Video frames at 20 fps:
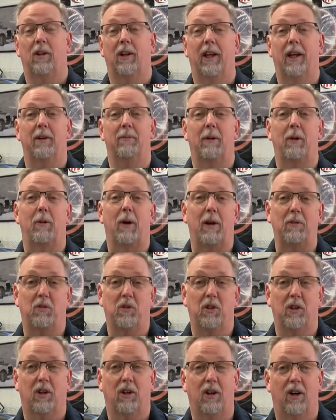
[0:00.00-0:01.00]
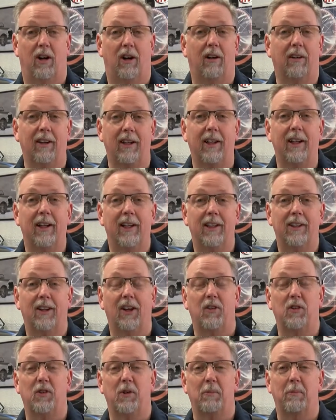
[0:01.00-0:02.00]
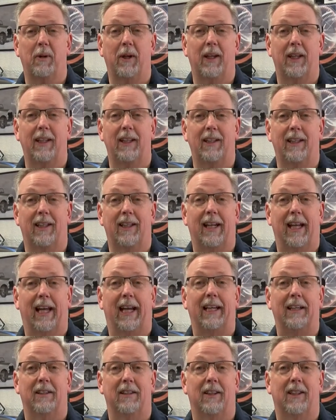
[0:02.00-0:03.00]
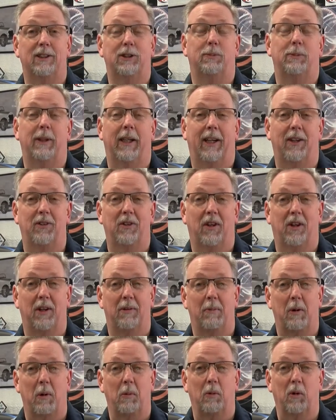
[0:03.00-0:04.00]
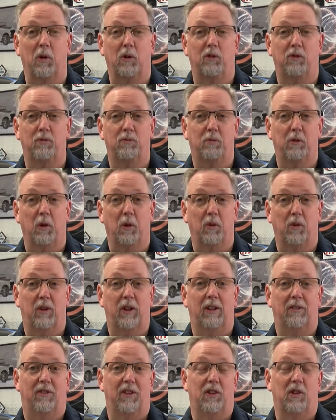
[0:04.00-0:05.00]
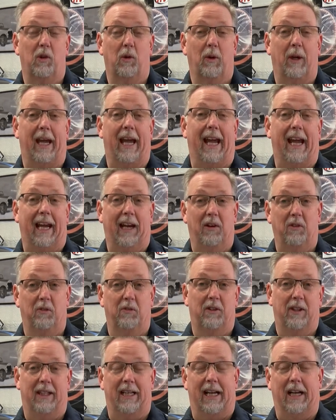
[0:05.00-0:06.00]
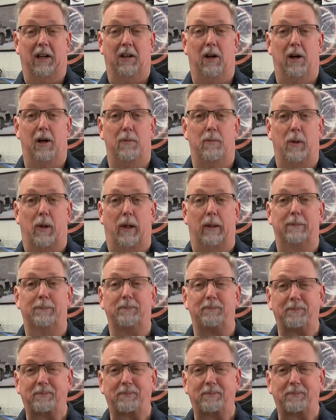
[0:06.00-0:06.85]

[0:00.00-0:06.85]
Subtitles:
or later my wife's going to call and tell somebody that, hey, her husband hasn't come home, go see if he's okay over at that car barn.